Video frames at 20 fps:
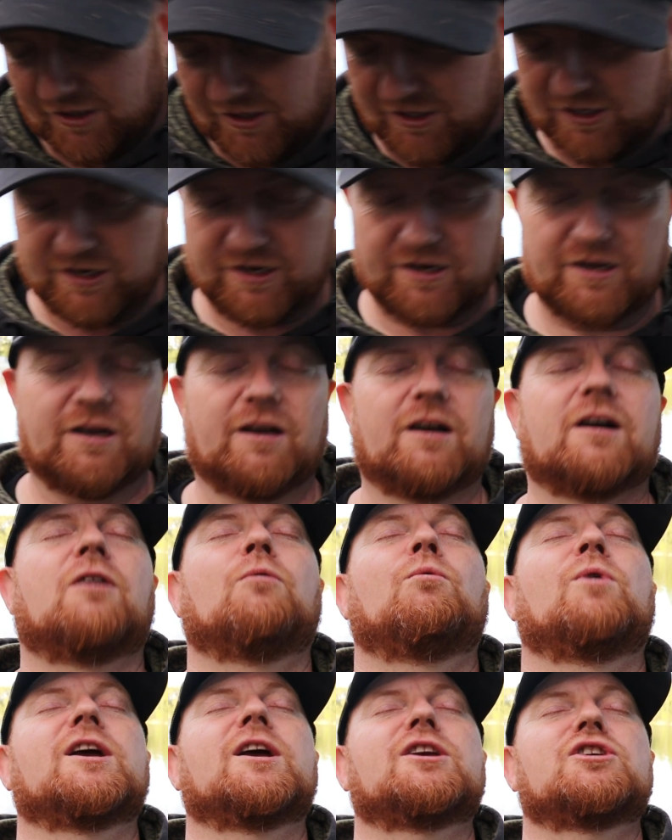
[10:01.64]

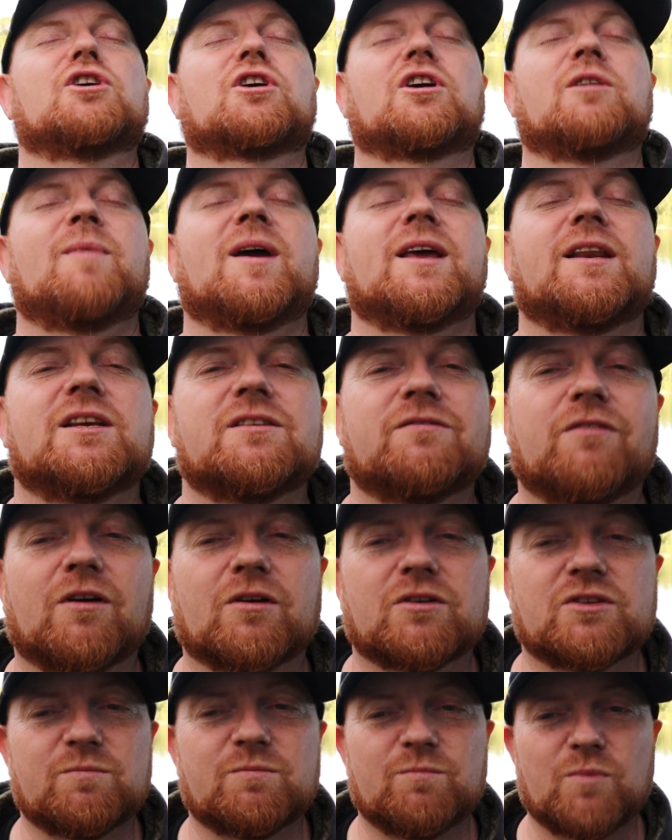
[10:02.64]
I wish I could make these
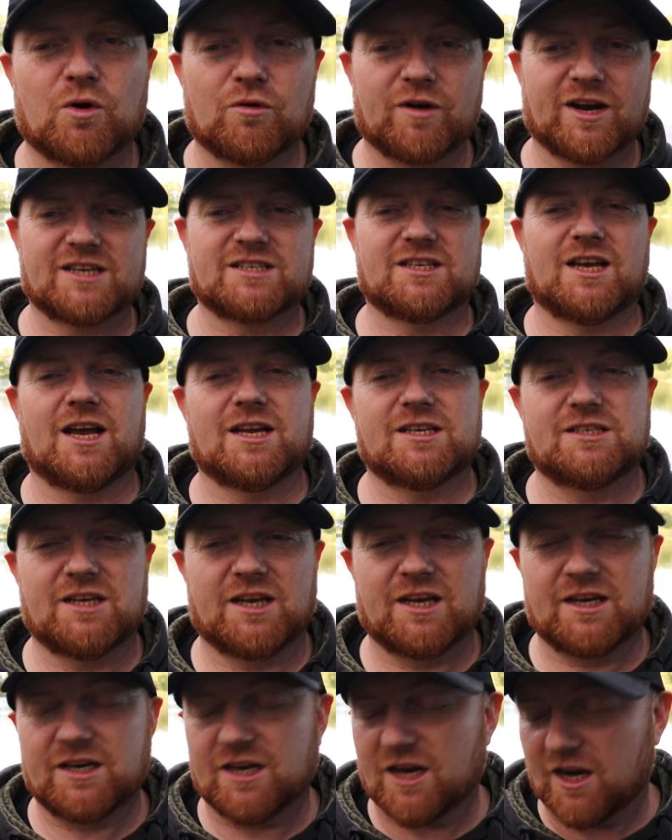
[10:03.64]
vlogs more
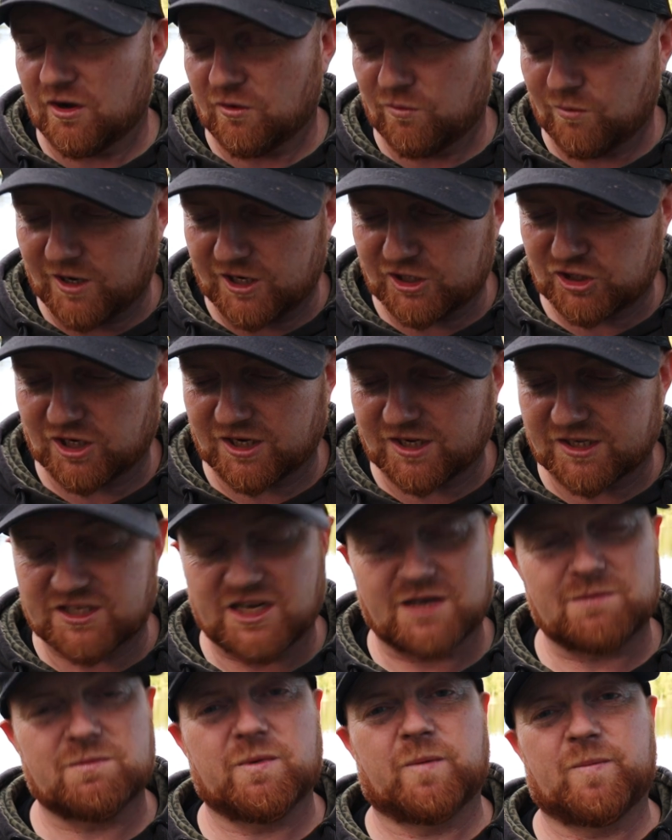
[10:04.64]
exciting, and I wish I had a
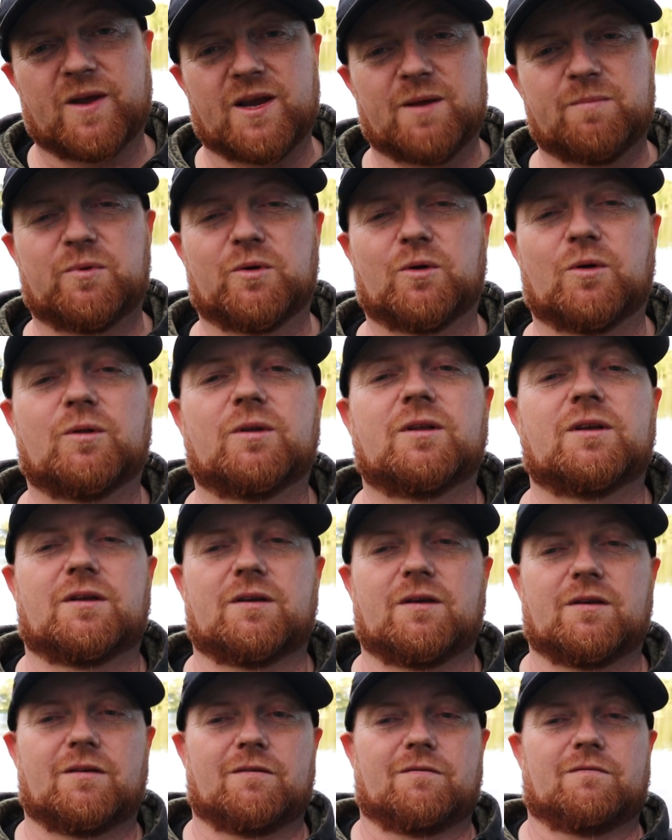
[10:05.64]
team of people
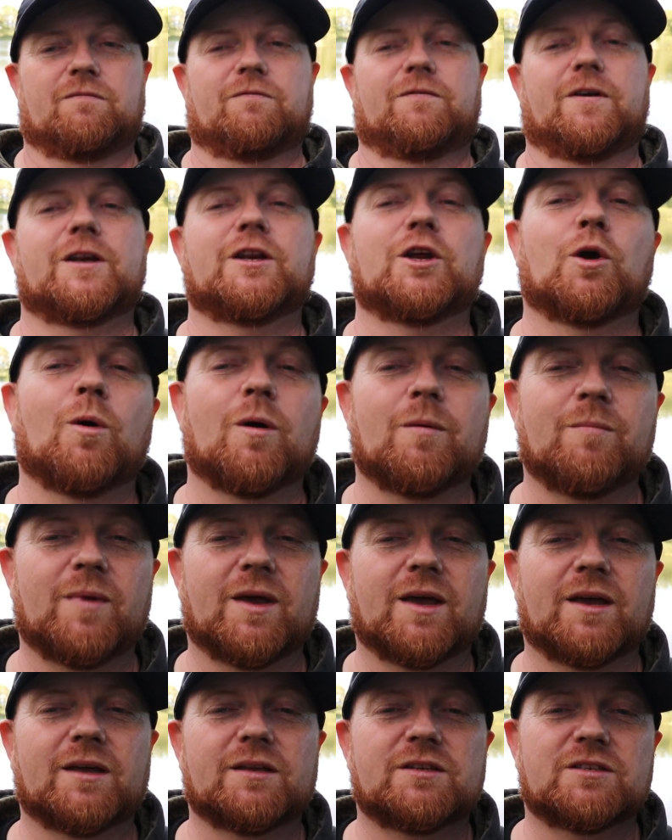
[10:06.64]
videoing
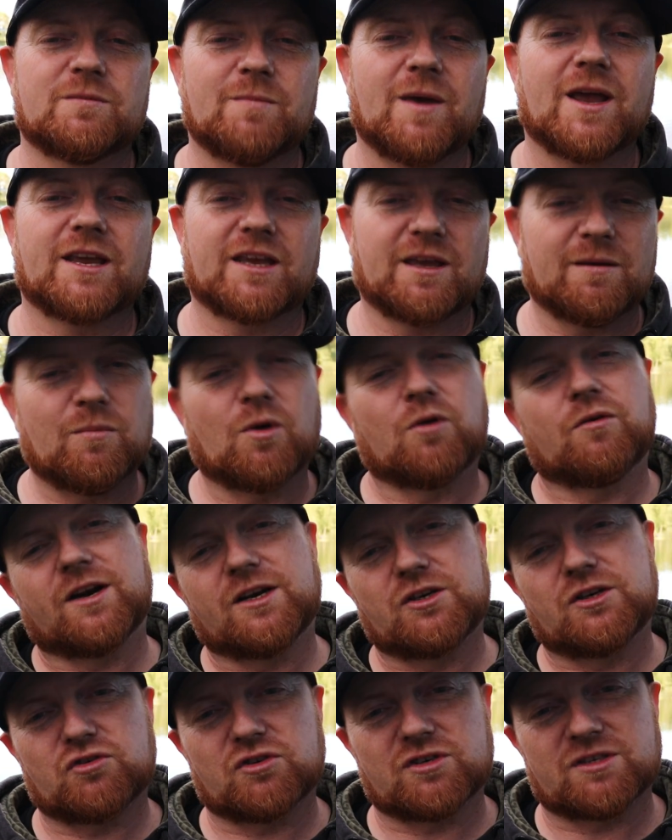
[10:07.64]
me to make it more
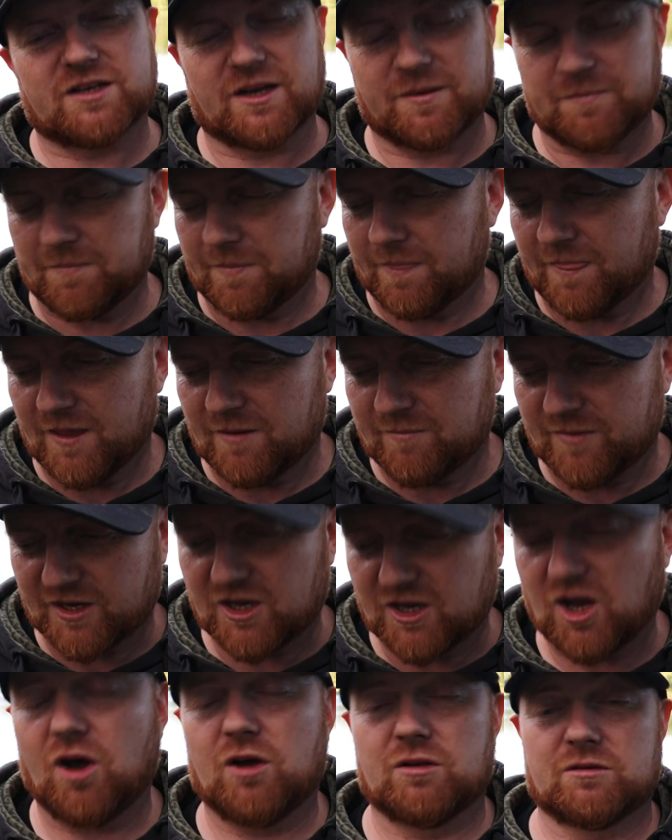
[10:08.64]
interesting,
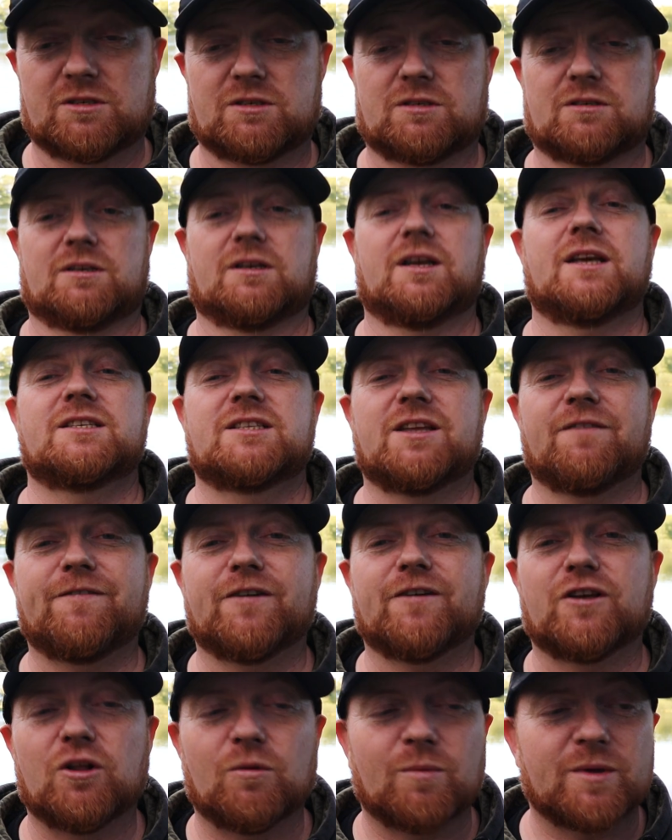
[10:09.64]
because it's
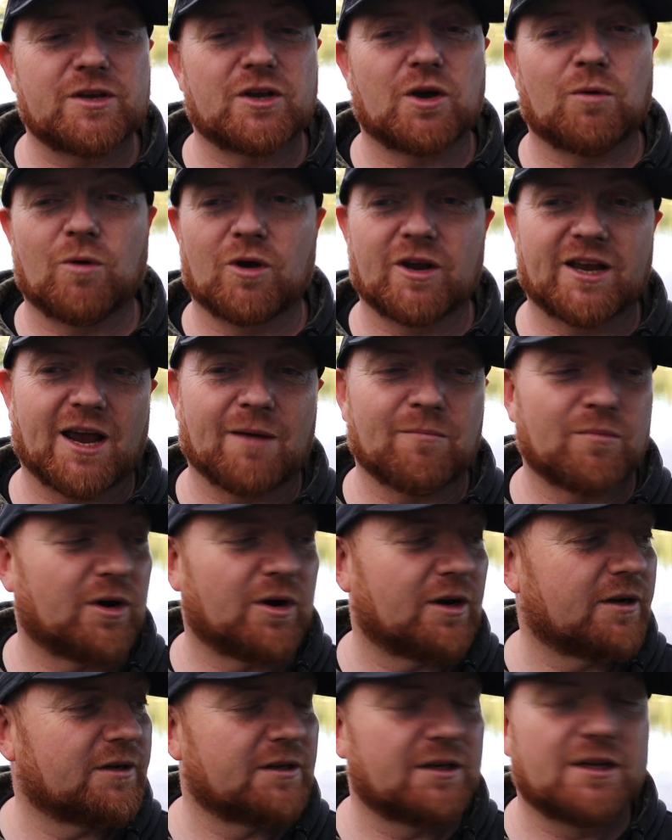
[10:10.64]
difficult when you've got one
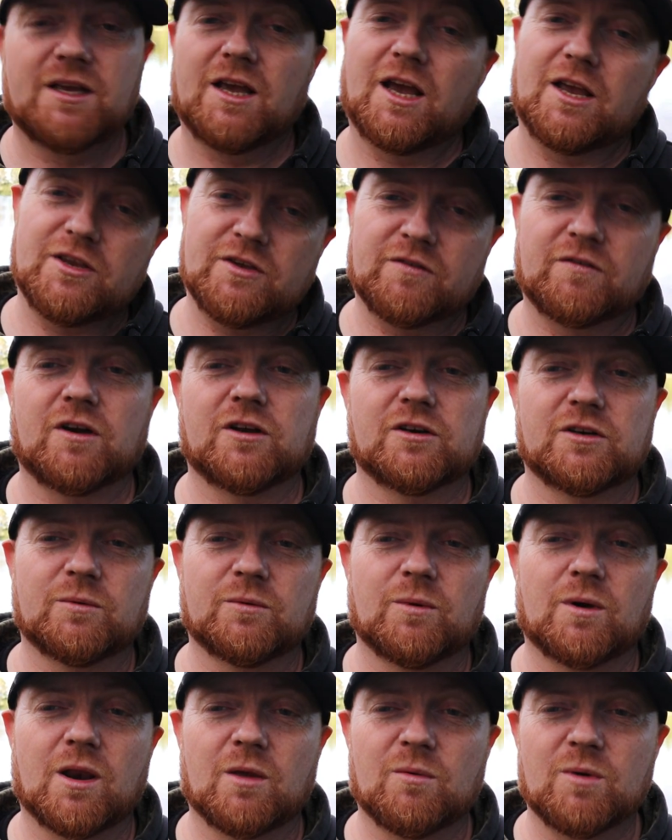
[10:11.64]
camera and you've got to
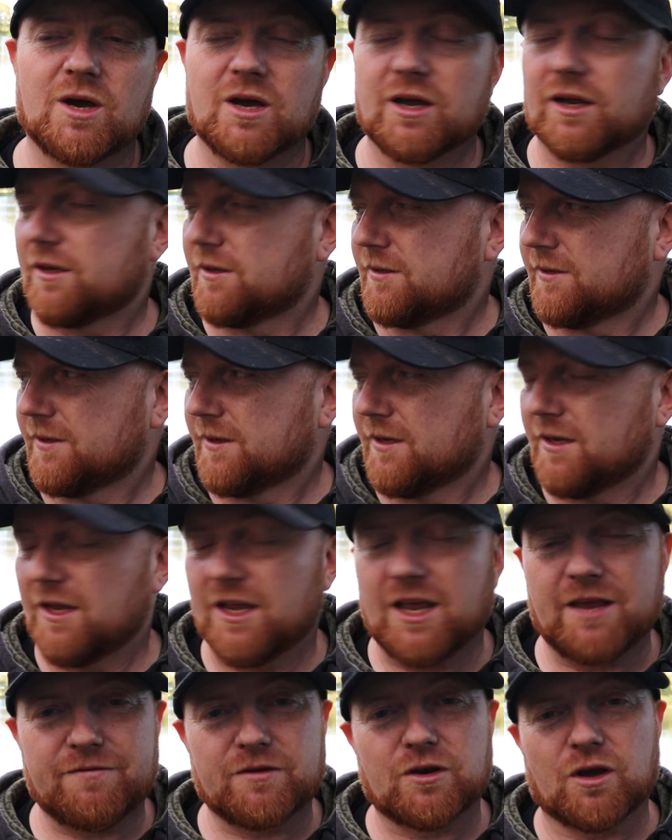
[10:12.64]
do all the work.
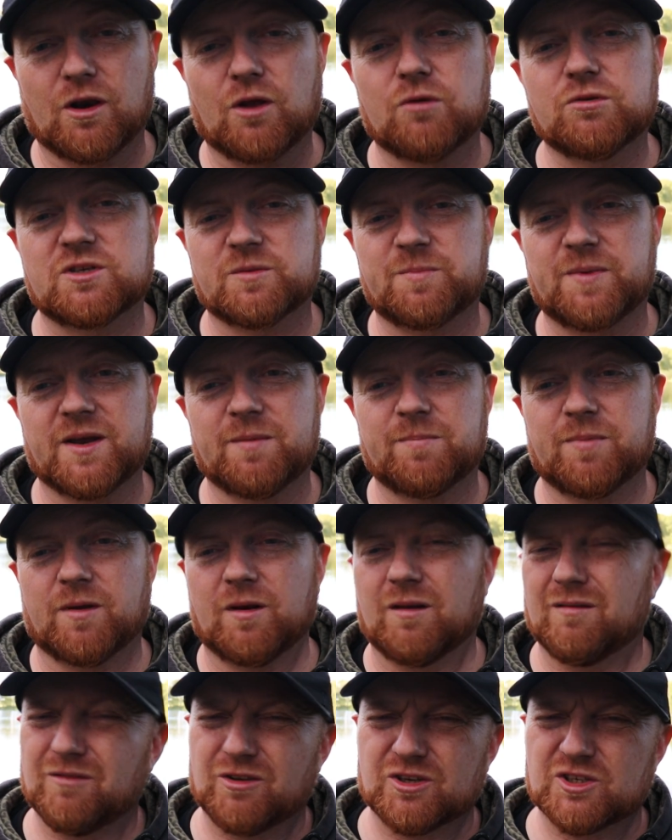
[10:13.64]
If you've got loads of
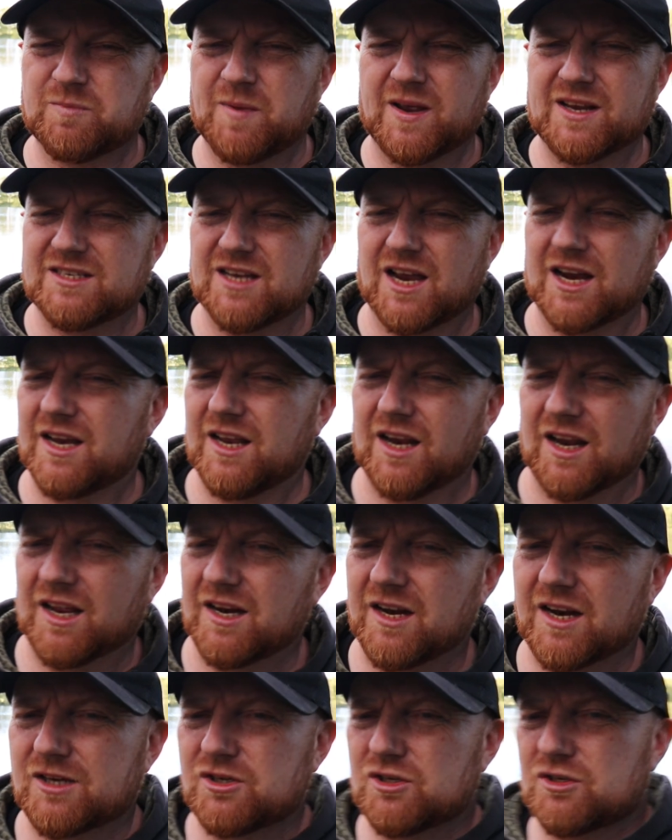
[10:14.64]
people, it looks spectacular,
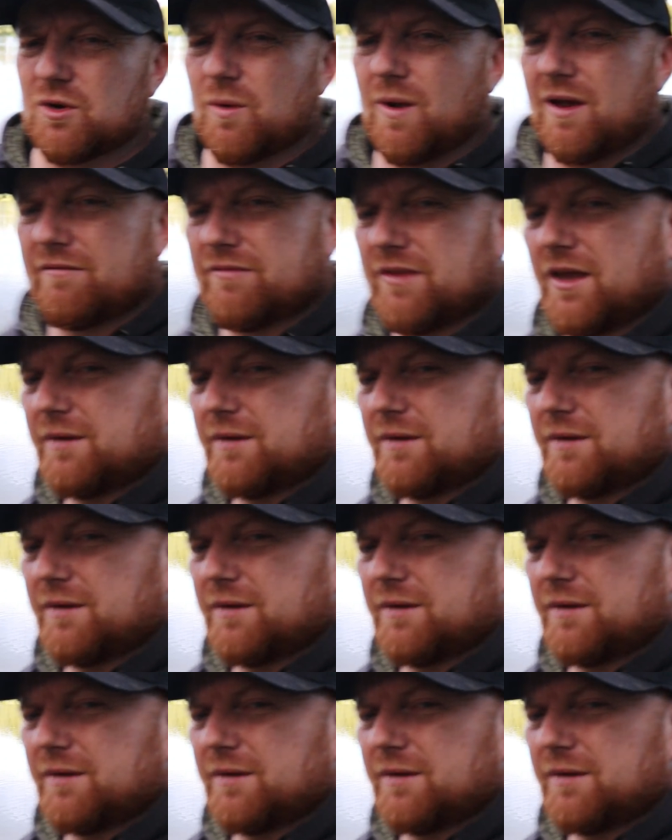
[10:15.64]
and I just don't have